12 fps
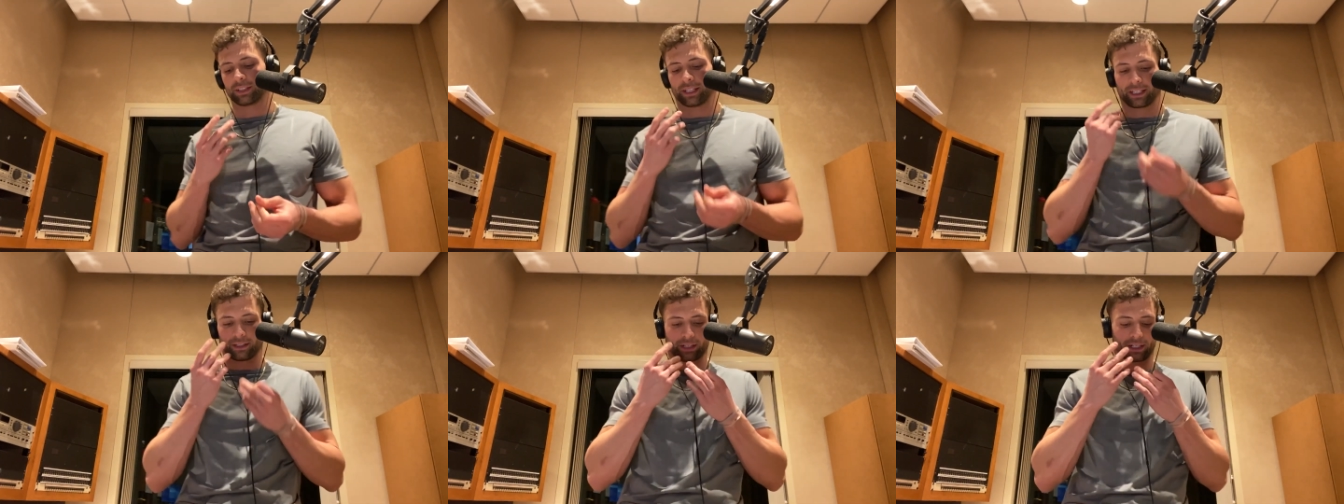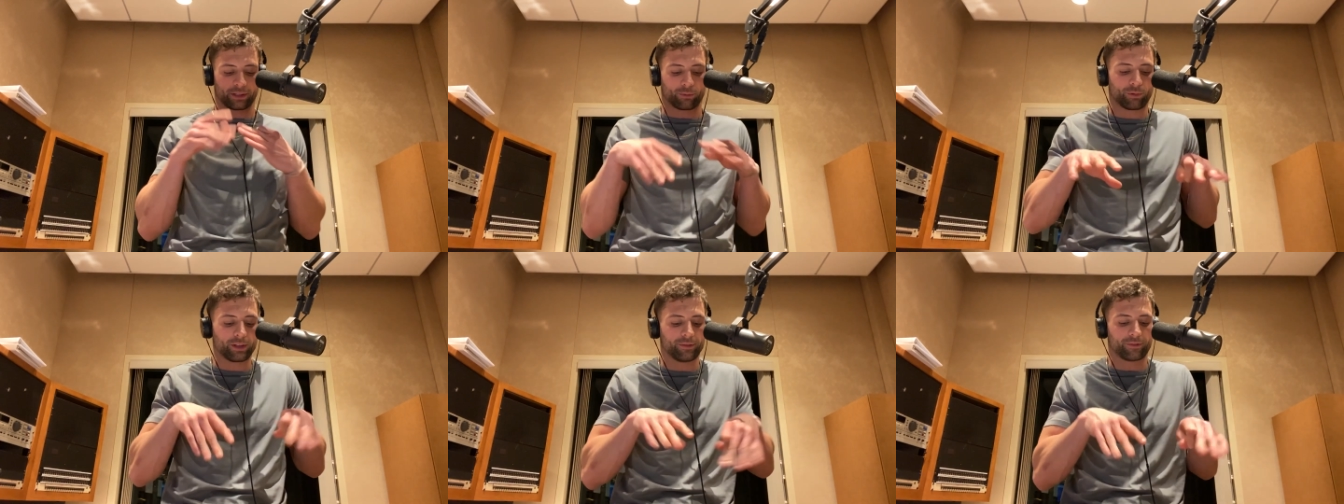Like you got to like
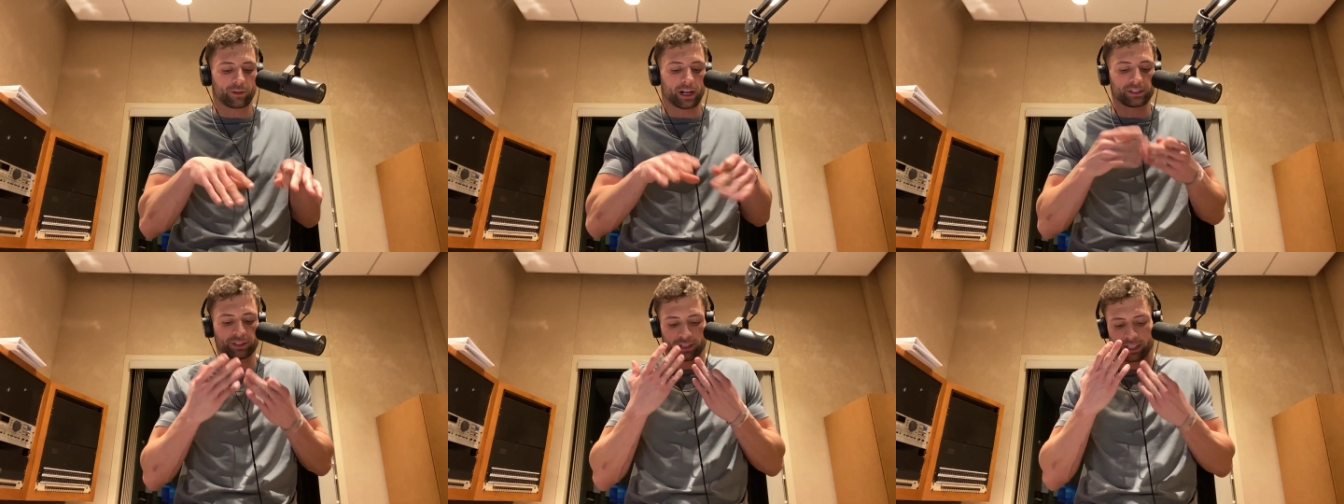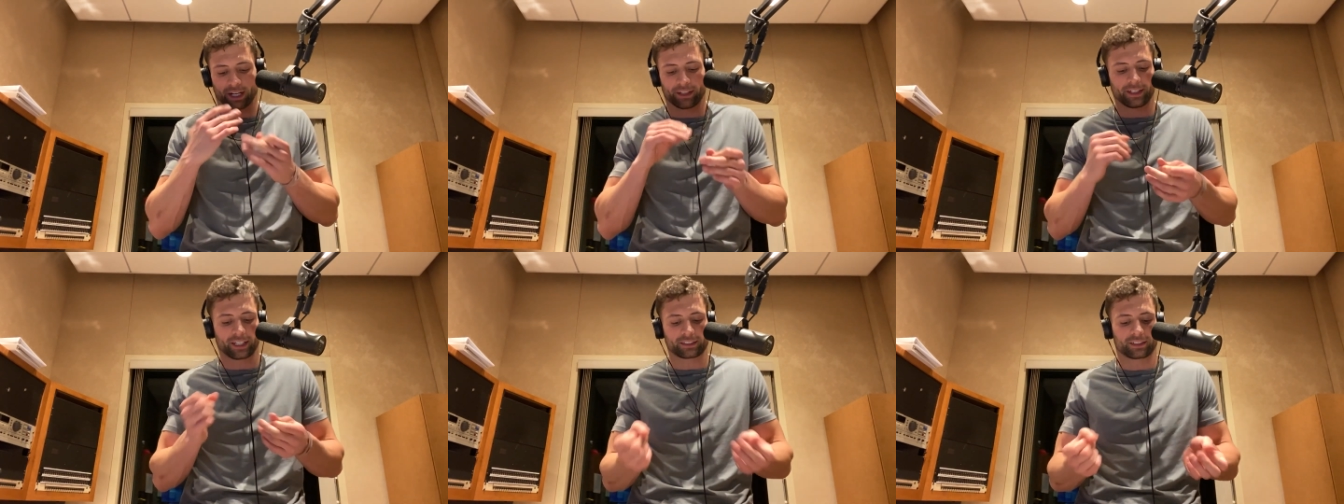refresh your
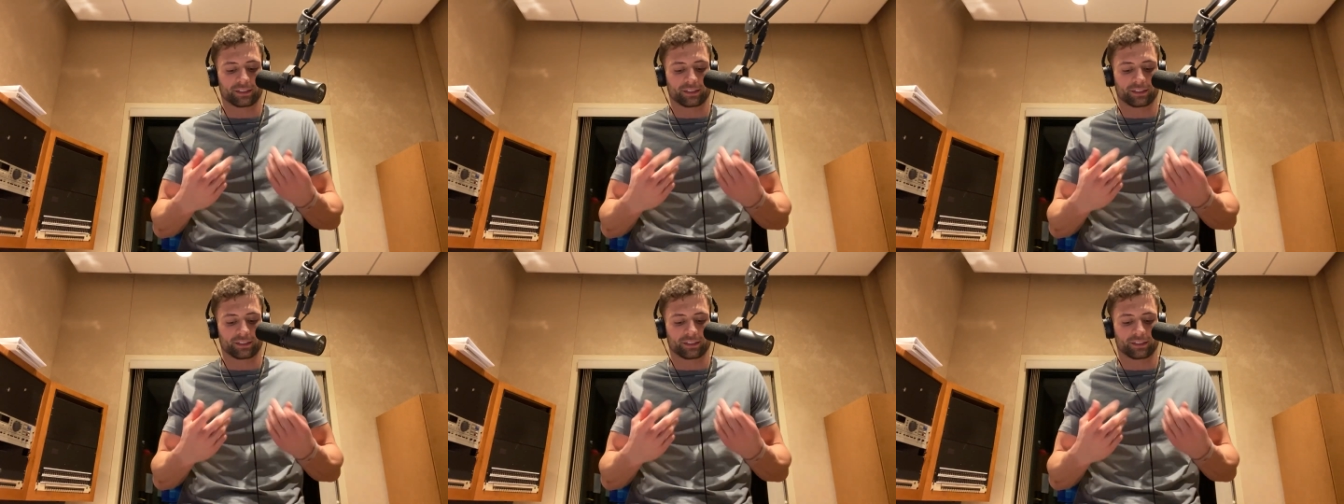contacts